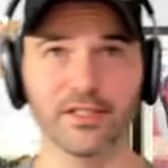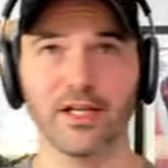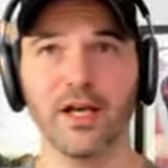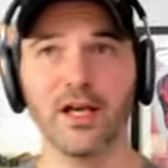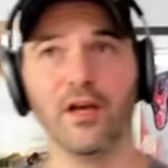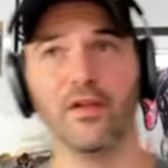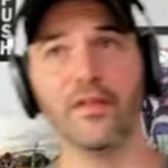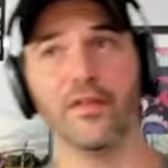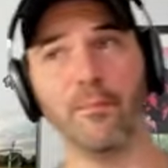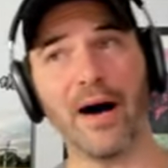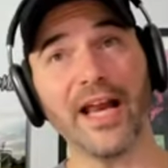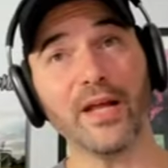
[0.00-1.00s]
just the
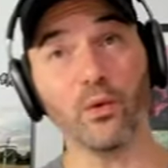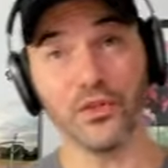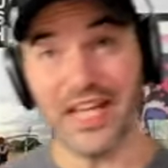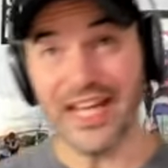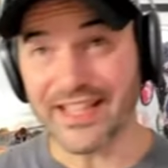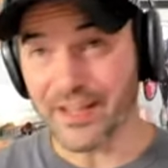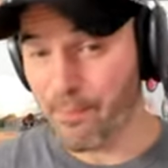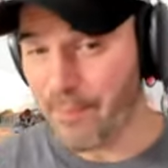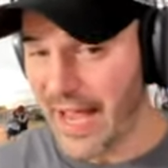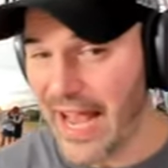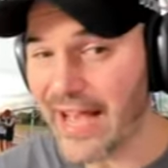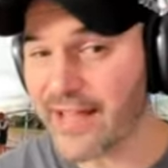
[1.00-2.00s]
body will take the
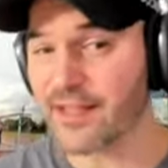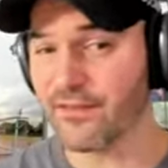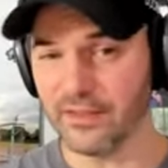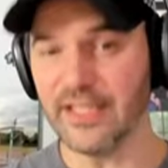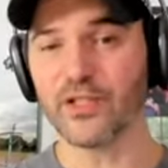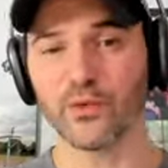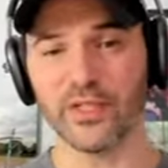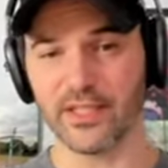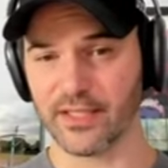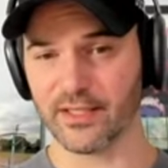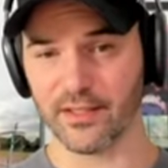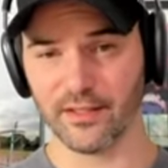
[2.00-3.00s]
path of least
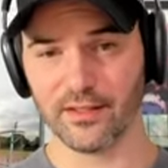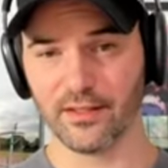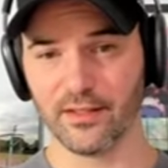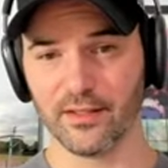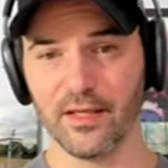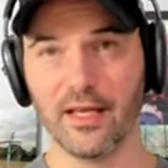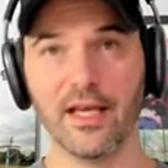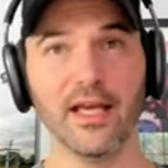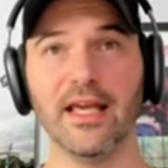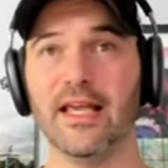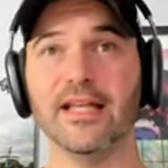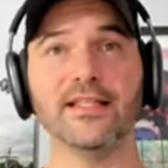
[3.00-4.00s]
resistance.
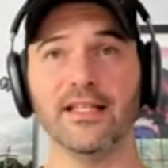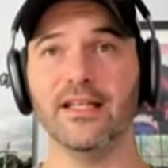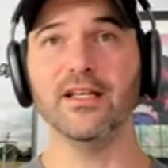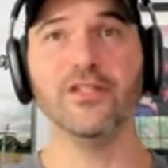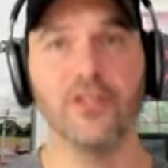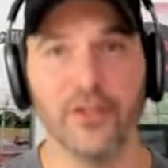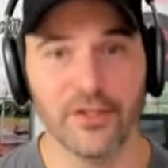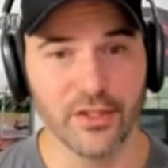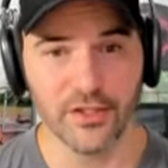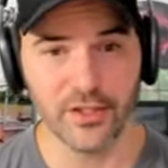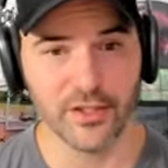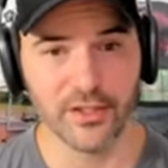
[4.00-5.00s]
It's easier to
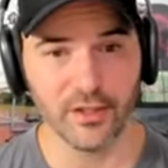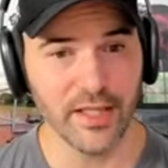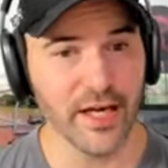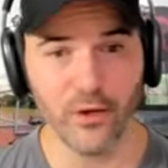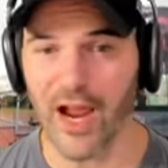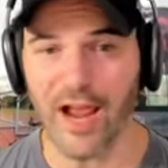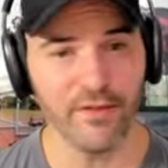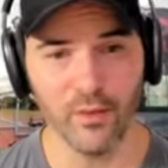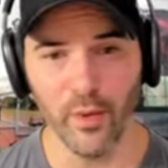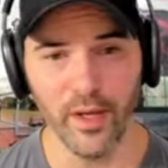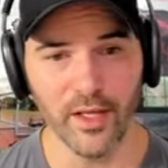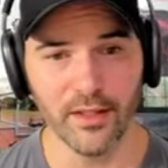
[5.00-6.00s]
just let gravity
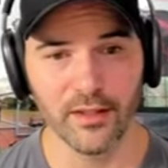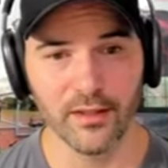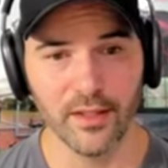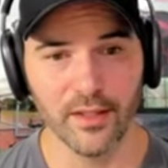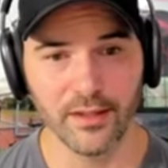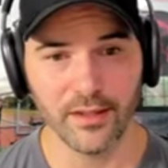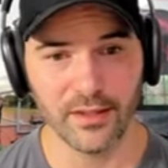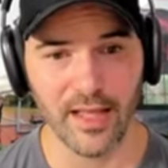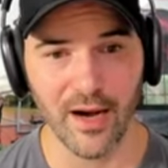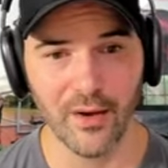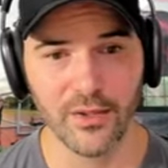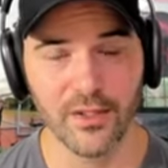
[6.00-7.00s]
win and to
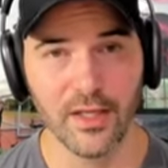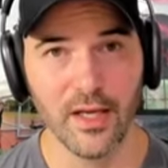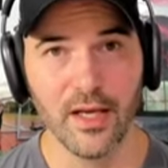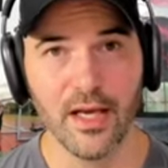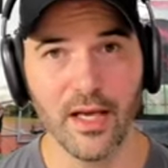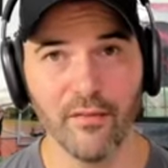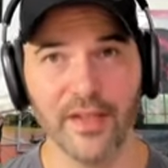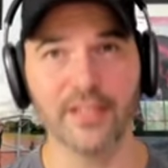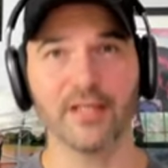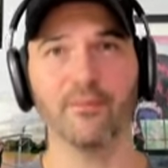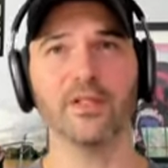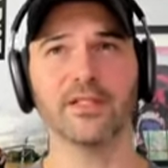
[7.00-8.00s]
slouch. Unless
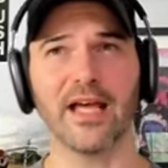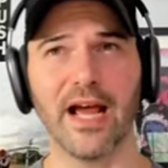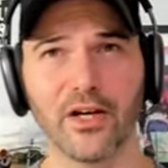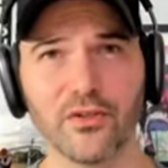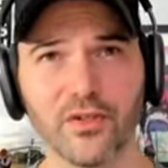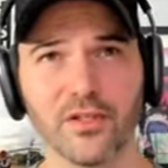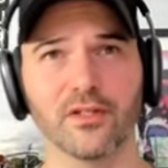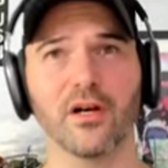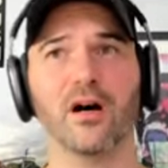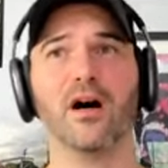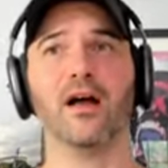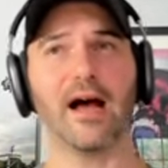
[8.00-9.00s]
someone's actually
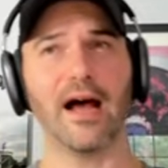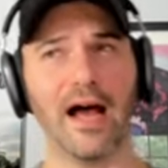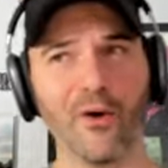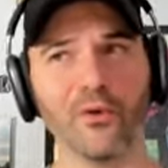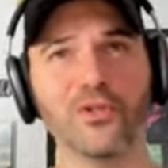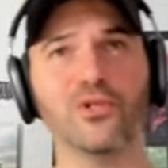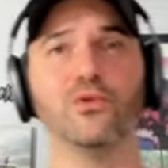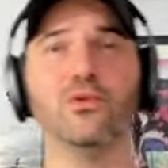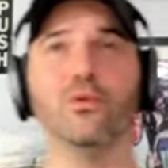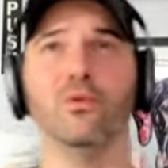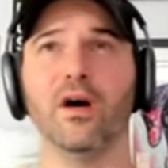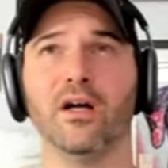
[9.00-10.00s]
taught how
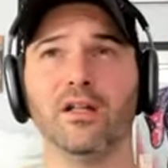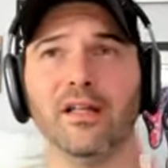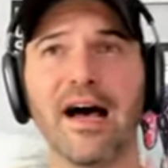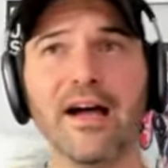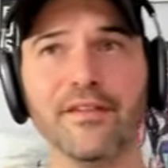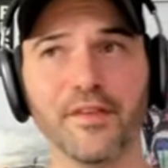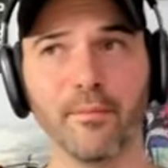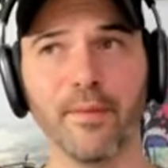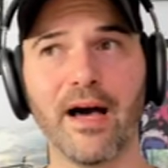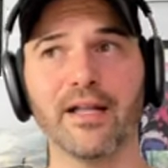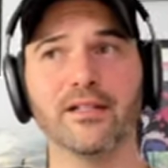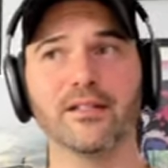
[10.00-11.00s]
to align their
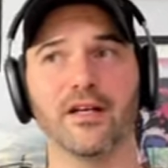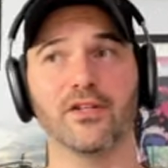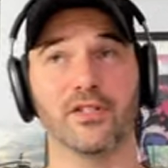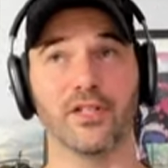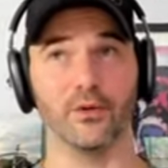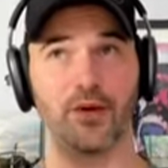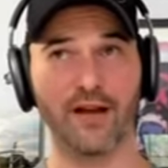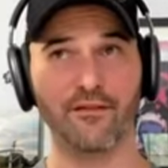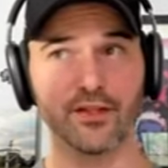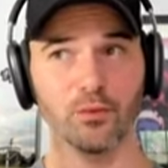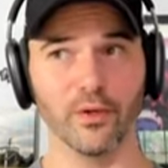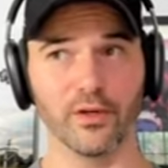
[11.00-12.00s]
body such that
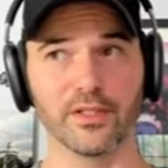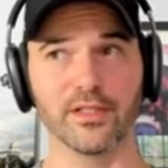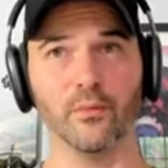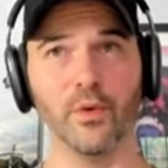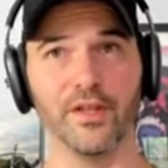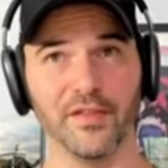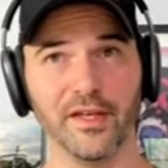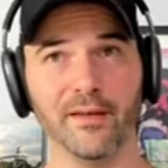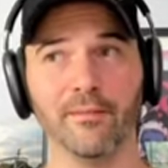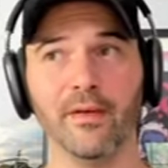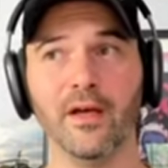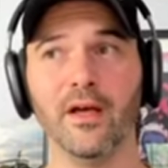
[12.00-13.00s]
gravity works with
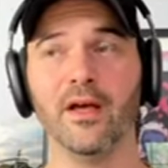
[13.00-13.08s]
them.